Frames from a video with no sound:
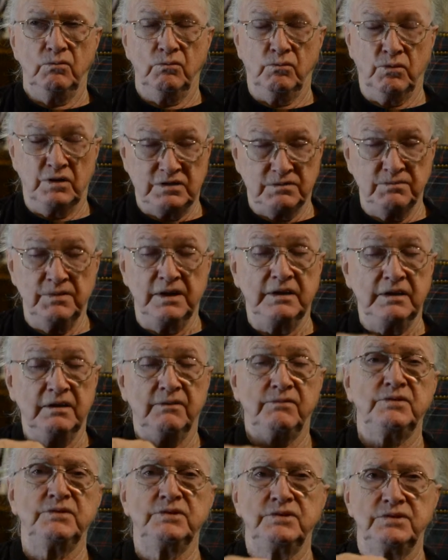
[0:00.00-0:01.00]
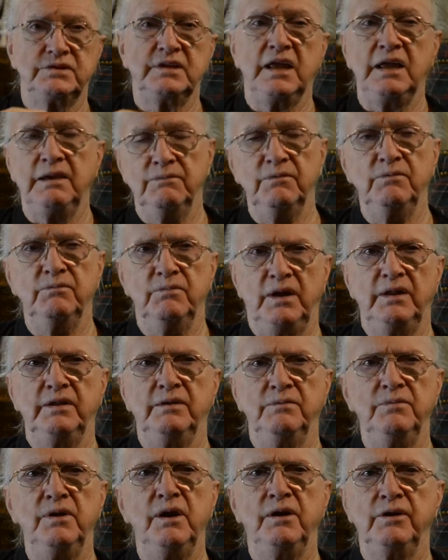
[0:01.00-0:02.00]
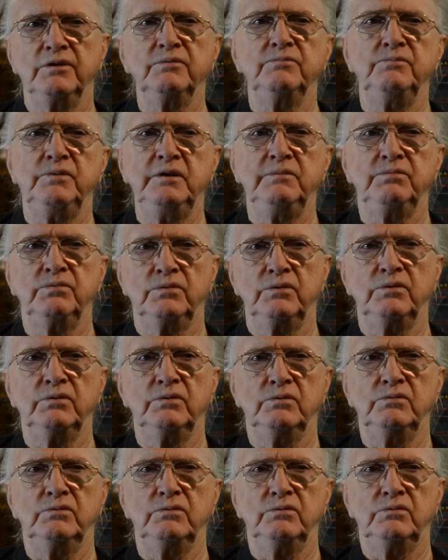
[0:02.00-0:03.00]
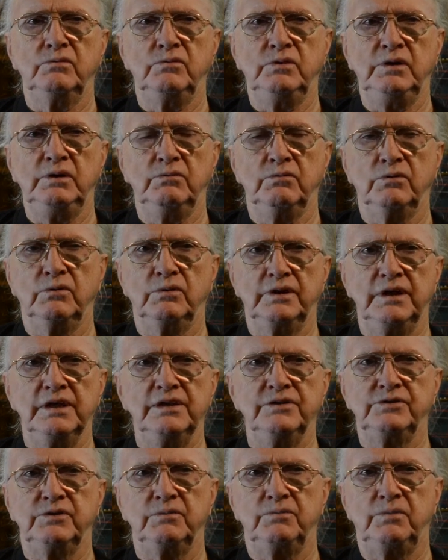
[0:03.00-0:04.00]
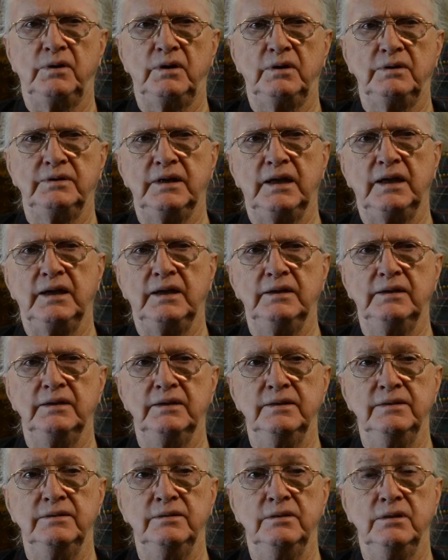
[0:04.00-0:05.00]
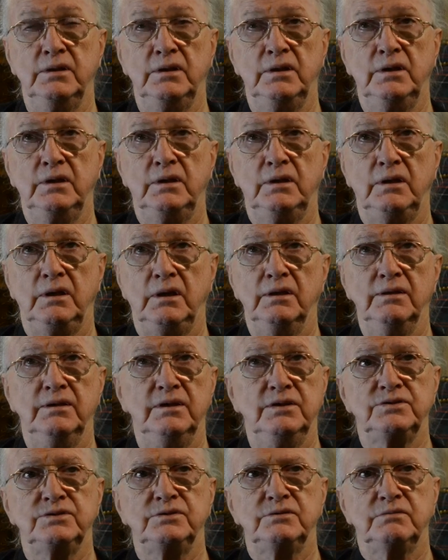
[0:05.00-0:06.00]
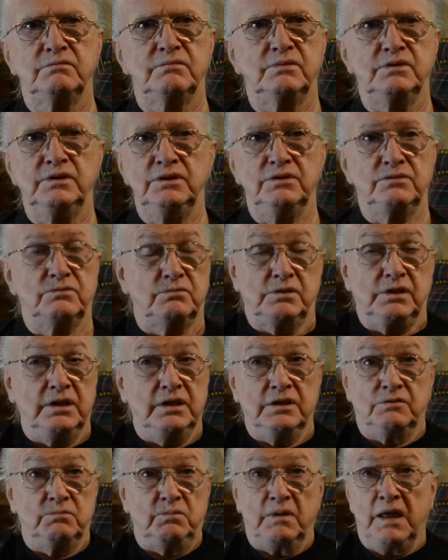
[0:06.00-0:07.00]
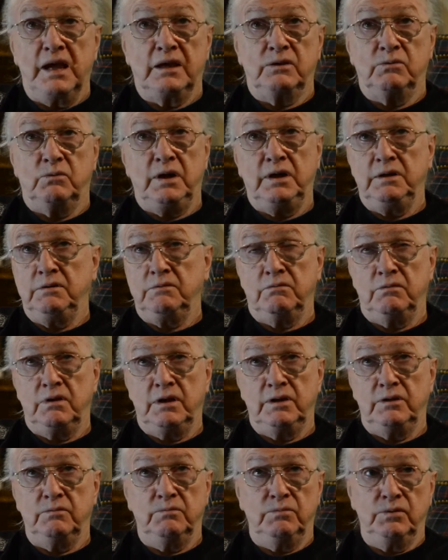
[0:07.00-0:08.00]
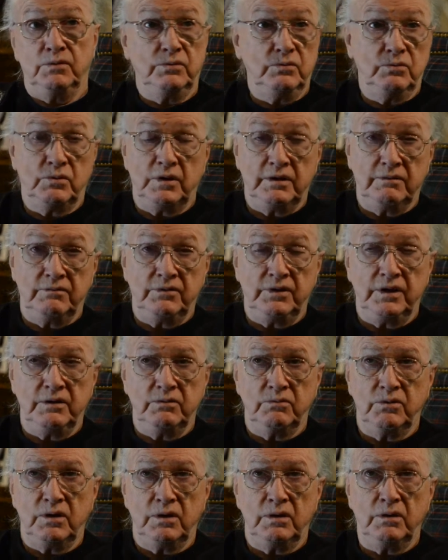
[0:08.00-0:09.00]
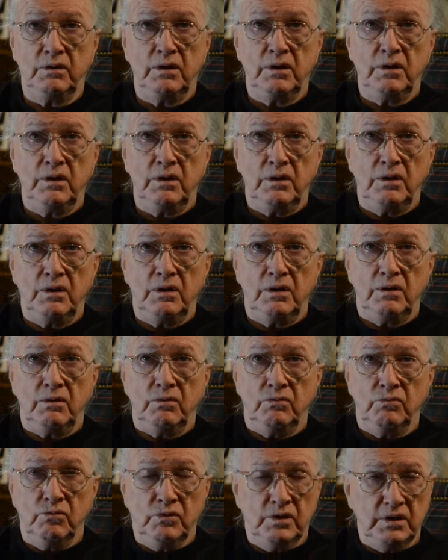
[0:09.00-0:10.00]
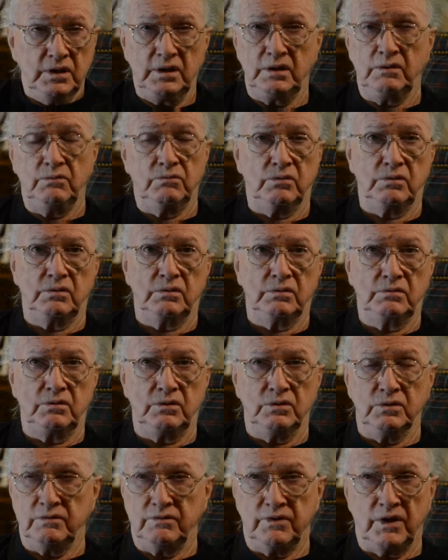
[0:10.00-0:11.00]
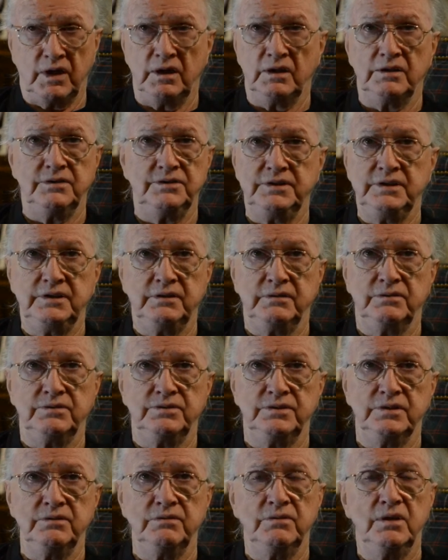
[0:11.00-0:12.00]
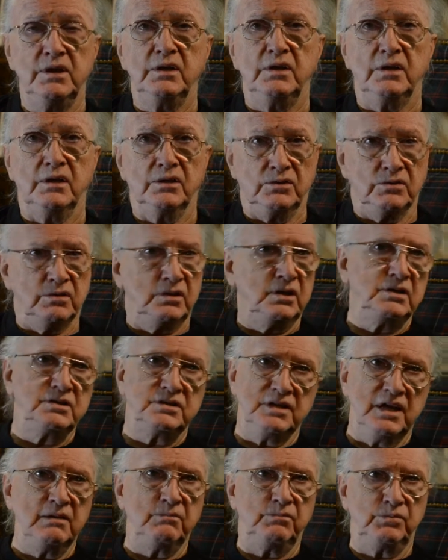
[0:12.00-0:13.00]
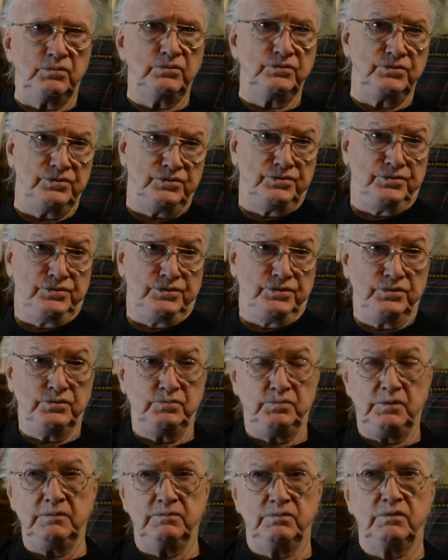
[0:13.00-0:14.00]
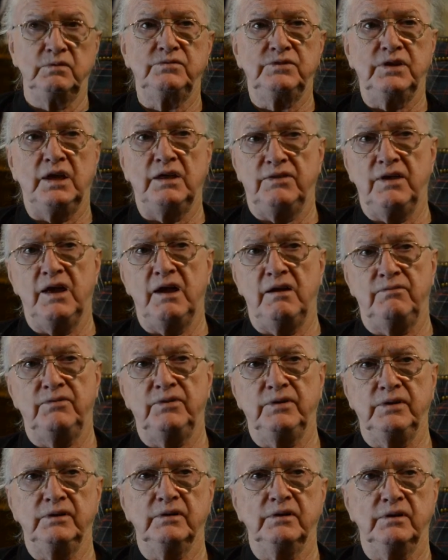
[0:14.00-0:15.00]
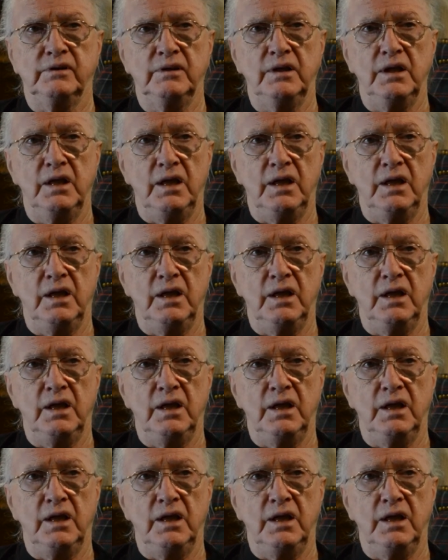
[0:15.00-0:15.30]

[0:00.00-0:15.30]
was a magnificent statement by the American people that we were against apartheid, and these kids, black, white, red, or blue, whatever they were, really were good volunteers and a good example to people of South Africa